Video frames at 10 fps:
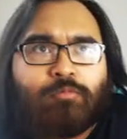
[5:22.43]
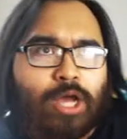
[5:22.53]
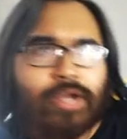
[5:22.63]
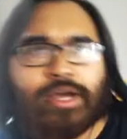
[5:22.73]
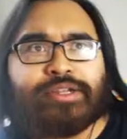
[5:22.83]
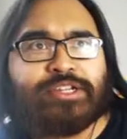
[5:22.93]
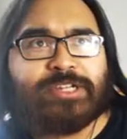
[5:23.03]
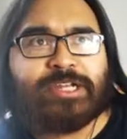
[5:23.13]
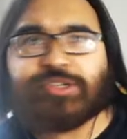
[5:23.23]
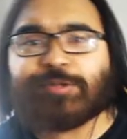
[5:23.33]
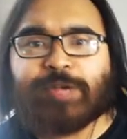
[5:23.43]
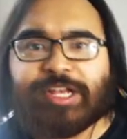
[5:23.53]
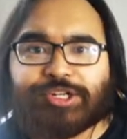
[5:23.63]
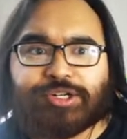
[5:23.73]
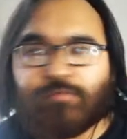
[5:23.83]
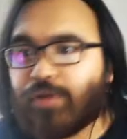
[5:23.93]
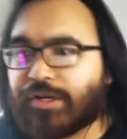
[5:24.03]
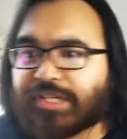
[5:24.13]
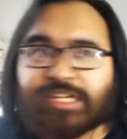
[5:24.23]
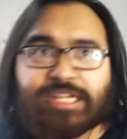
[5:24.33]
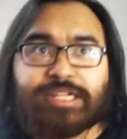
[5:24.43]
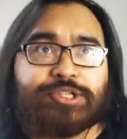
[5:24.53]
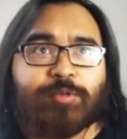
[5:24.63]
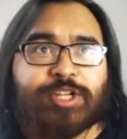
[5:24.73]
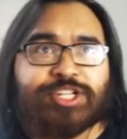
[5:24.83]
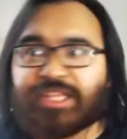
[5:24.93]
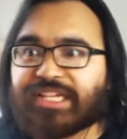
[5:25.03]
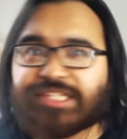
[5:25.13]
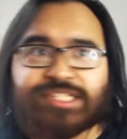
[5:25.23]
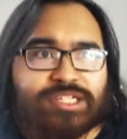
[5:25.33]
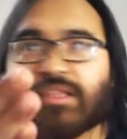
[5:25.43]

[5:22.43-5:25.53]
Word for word: why not Nintendo Switch? Where's Nintendo Switch in this?